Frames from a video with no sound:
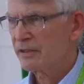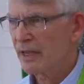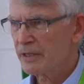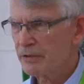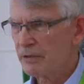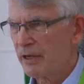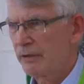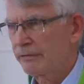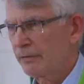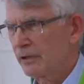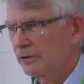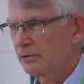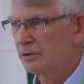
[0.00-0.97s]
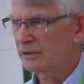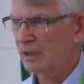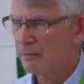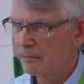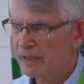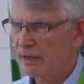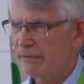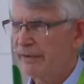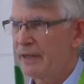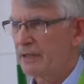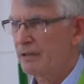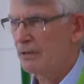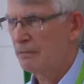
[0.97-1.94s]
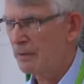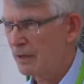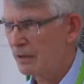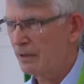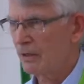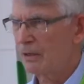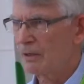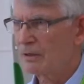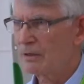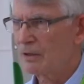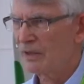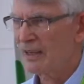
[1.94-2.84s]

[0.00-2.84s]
nice to have also some cafes or